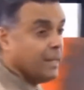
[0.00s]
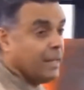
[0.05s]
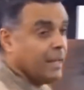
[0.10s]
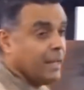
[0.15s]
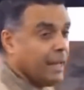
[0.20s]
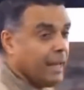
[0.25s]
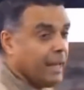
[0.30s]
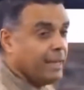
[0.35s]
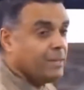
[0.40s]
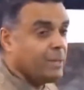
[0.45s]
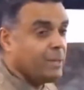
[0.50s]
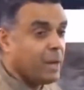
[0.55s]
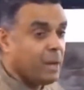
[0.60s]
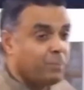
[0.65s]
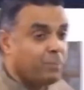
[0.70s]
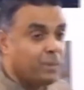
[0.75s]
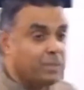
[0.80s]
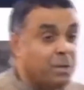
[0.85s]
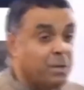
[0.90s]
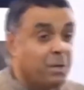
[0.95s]
and not
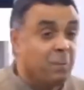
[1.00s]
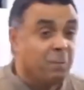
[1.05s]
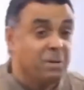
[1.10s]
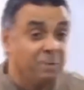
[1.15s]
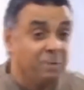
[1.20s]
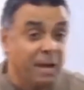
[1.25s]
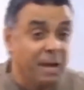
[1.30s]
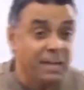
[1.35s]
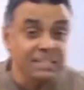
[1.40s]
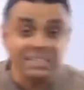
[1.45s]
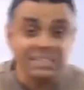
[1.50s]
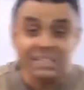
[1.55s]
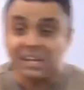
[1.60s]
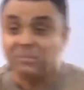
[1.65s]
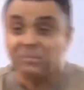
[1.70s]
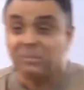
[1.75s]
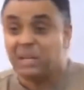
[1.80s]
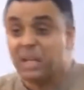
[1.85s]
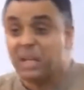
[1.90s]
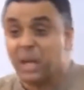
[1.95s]
appointed. When you are
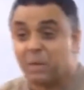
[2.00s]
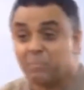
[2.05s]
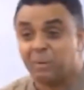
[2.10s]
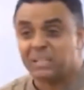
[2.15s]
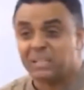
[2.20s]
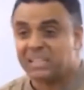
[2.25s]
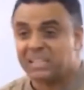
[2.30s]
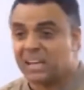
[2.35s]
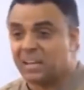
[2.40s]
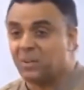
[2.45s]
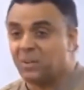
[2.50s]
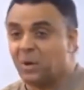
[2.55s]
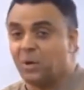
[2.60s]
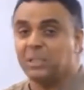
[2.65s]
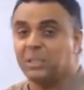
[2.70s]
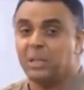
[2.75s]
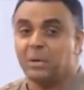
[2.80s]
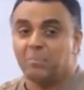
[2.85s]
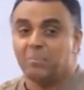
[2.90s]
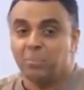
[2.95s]
genuinely a pastor, you don't
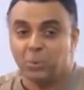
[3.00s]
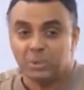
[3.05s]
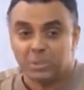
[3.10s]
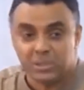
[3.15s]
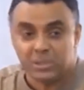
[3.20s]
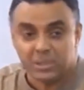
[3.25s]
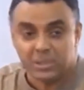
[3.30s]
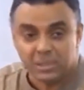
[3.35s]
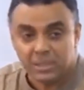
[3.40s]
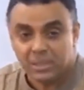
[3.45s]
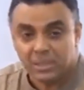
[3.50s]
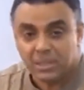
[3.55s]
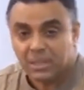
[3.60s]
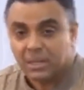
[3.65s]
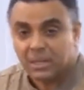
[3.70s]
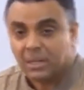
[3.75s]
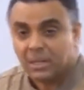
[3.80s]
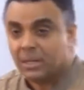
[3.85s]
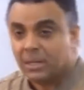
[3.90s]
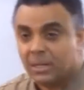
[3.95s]
need a post.
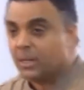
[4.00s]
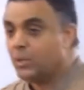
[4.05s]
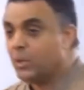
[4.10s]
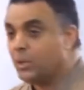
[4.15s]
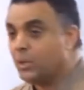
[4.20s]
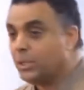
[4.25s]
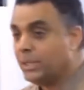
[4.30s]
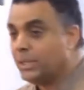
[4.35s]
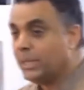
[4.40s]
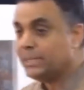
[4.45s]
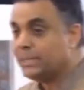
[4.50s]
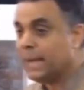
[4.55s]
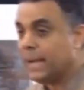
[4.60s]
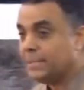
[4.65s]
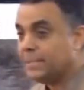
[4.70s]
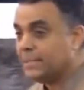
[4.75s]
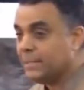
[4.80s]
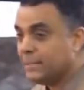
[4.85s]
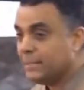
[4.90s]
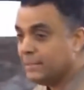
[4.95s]
You don't need a
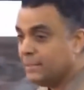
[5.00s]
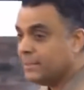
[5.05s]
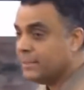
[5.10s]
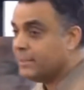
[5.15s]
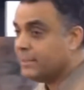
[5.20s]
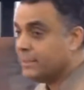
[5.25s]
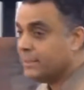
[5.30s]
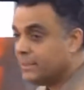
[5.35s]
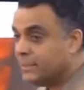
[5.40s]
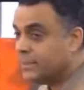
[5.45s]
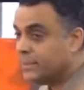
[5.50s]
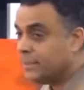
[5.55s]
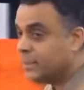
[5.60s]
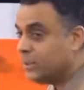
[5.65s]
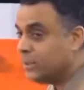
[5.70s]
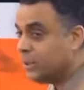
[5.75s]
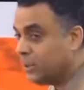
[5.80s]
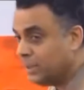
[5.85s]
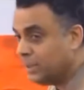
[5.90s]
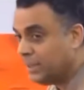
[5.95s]
title. You
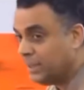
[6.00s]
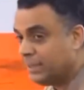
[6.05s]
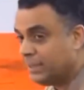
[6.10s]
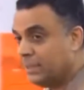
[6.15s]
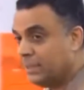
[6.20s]
don't need